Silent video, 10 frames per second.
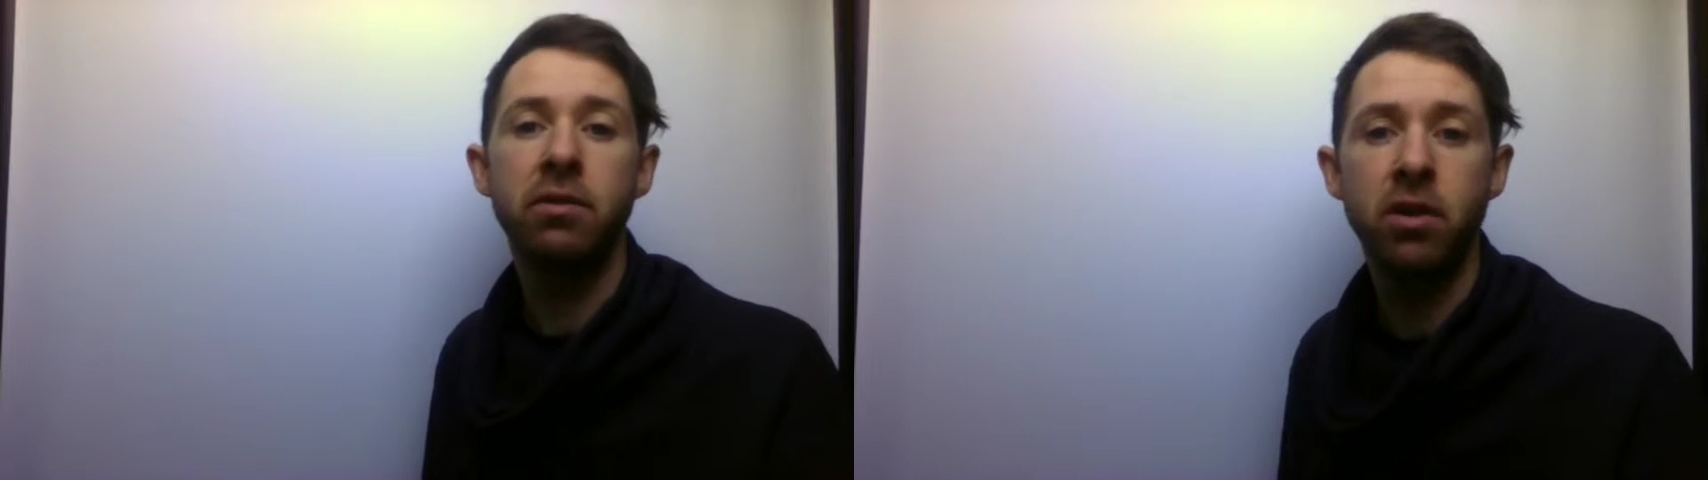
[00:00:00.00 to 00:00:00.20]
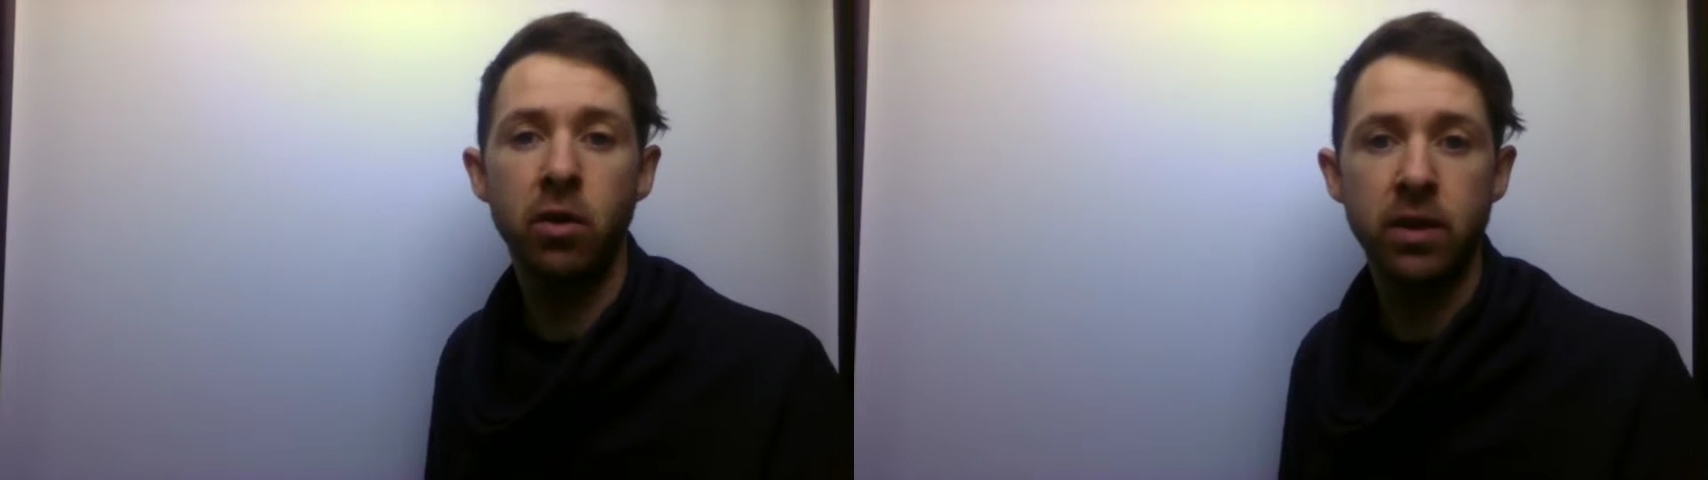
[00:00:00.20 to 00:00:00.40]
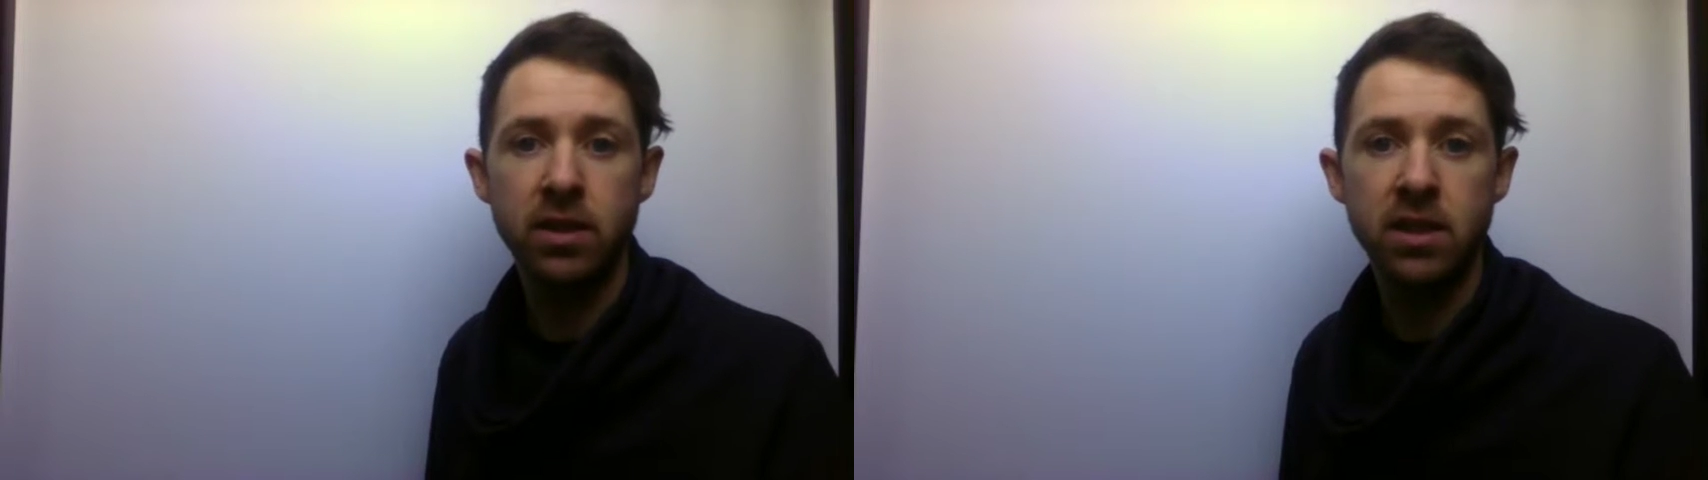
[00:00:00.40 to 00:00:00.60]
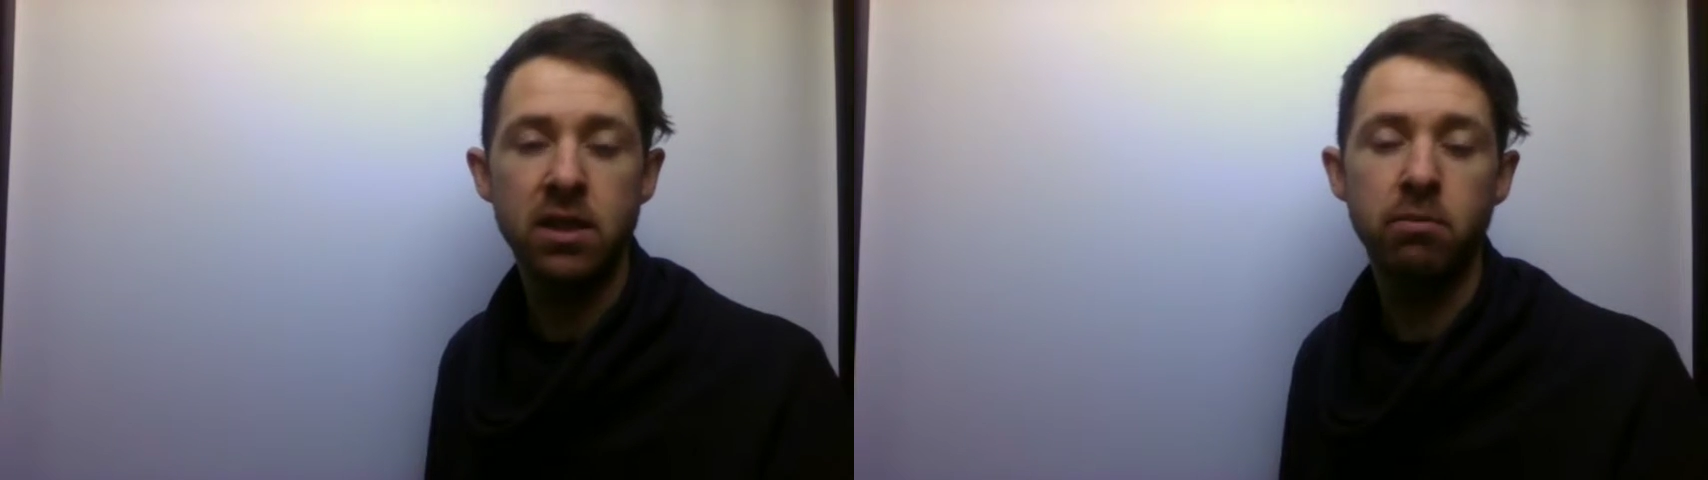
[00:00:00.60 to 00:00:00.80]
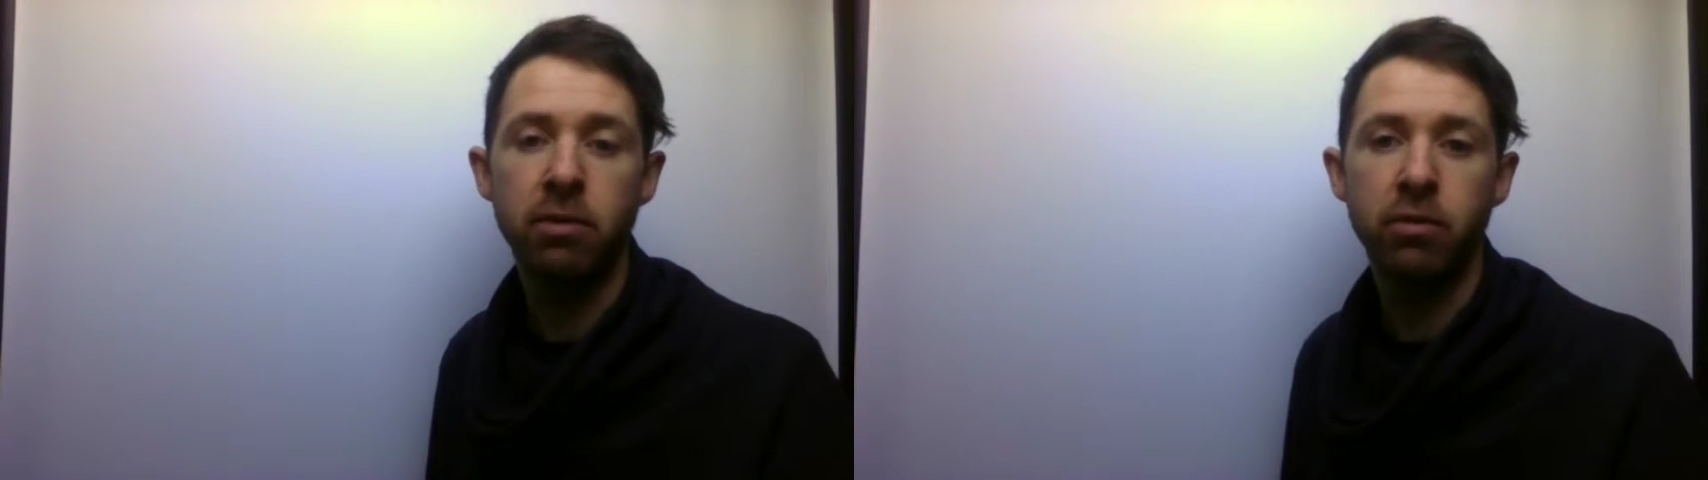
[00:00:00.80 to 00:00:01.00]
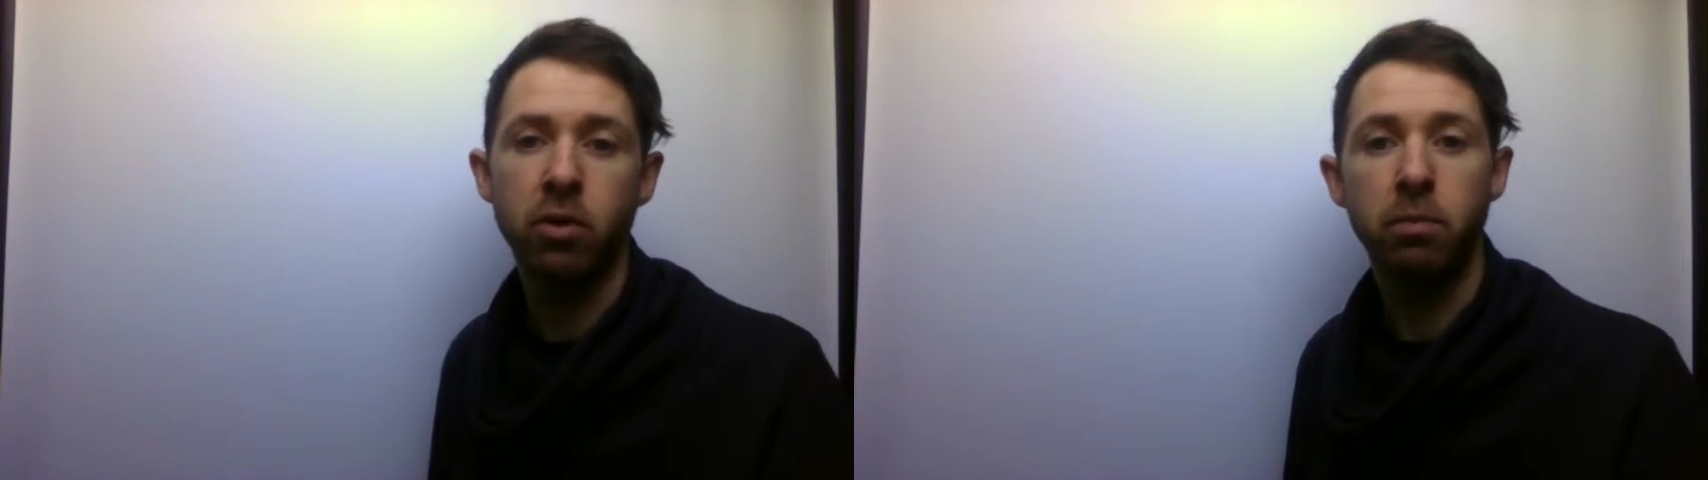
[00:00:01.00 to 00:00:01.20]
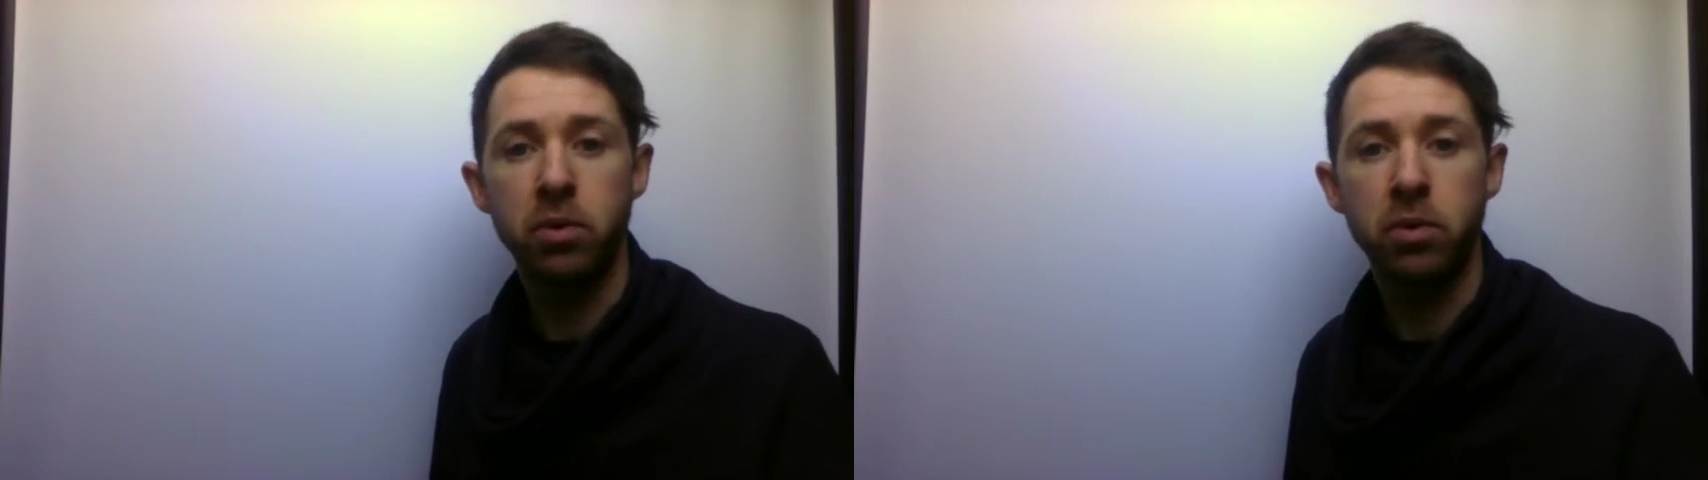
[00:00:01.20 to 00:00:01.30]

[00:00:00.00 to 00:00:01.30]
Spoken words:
even know existed before,